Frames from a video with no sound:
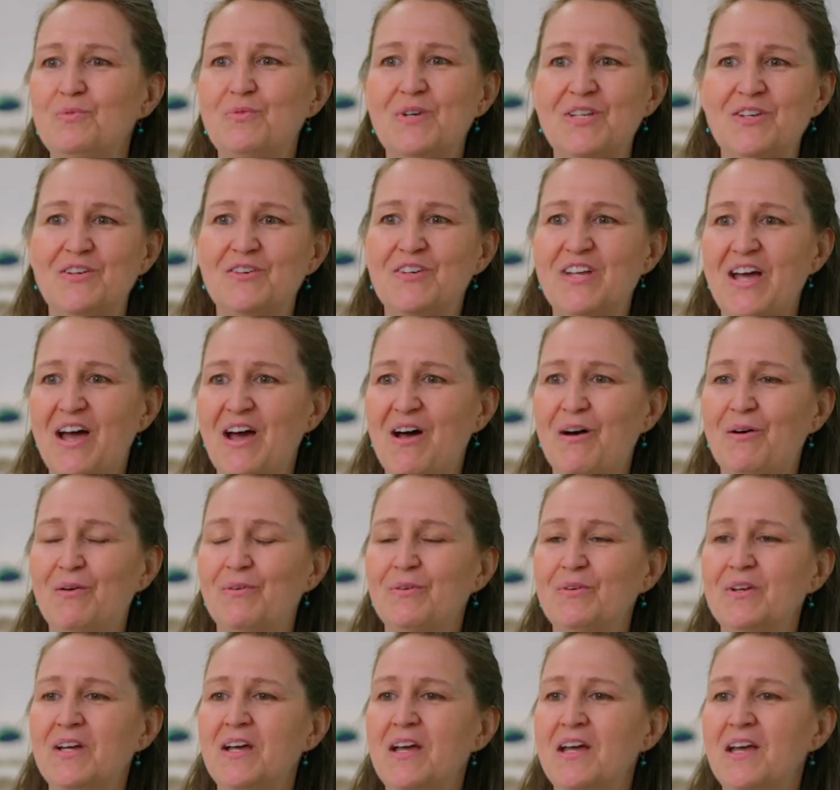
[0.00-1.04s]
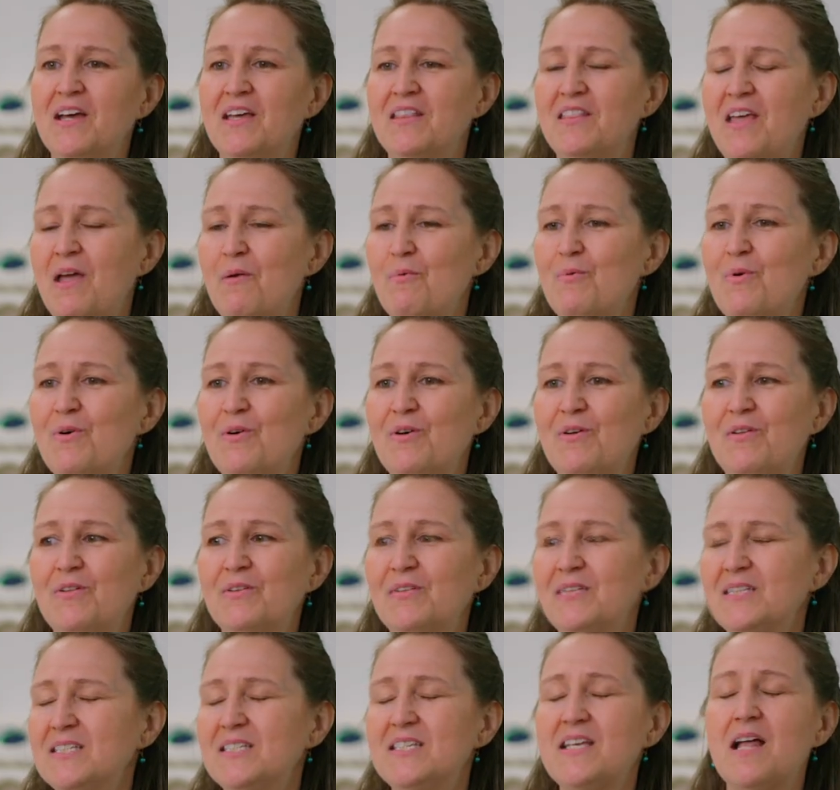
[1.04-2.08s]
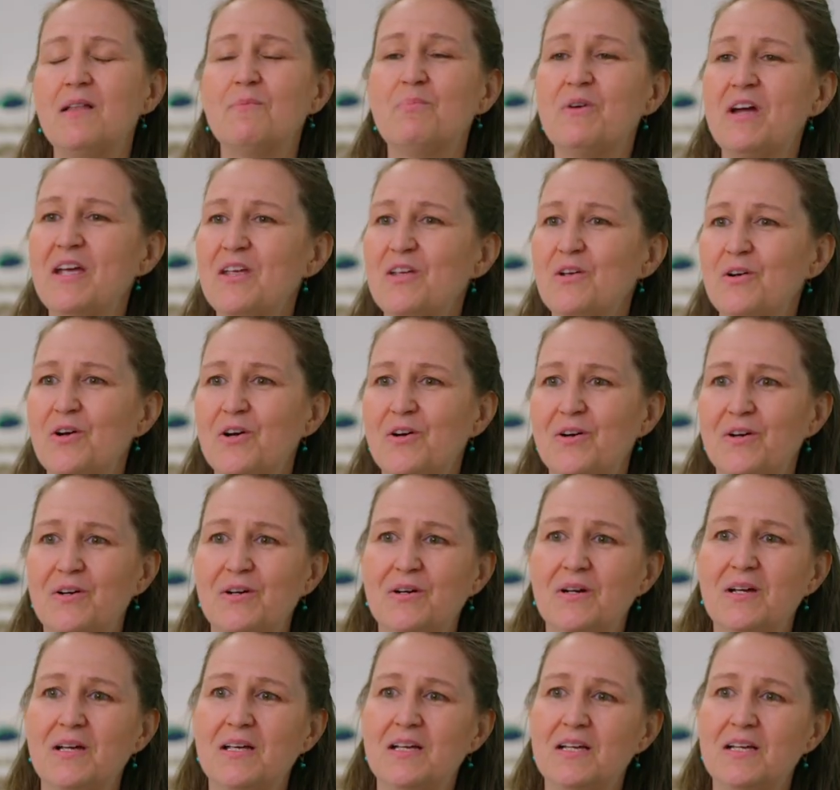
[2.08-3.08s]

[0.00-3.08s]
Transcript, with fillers: when you're down. They will celebrate your